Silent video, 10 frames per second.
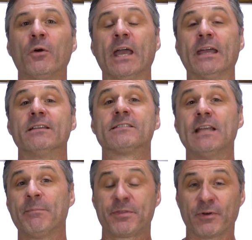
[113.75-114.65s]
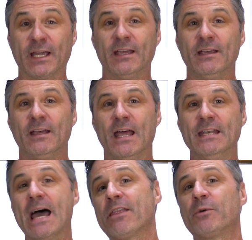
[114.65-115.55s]
Okay, step three,
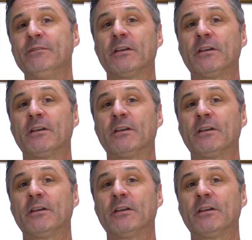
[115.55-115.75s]
now that we've